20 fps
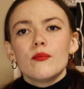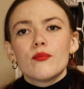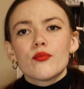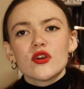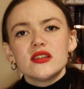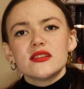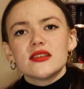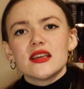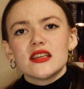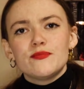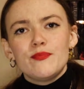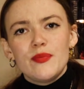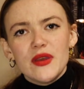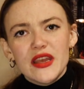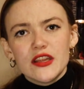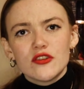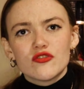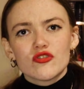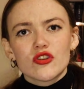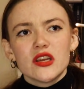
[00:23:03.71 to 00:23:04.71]
Princess
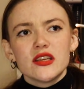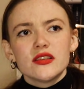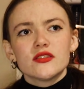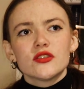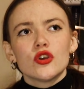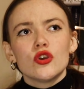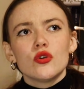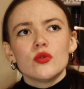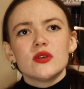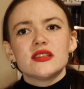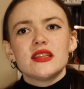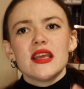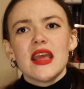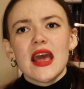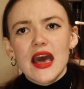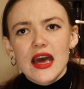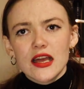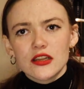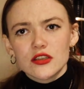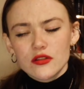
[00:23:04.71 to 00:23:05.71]
Beatrice, who is the
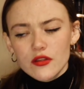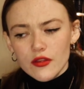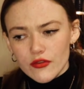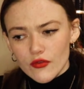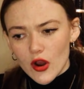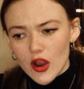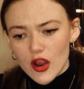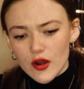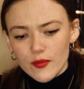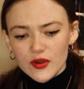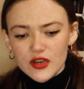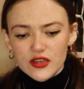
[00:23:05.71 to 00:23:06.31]
heir to the throne,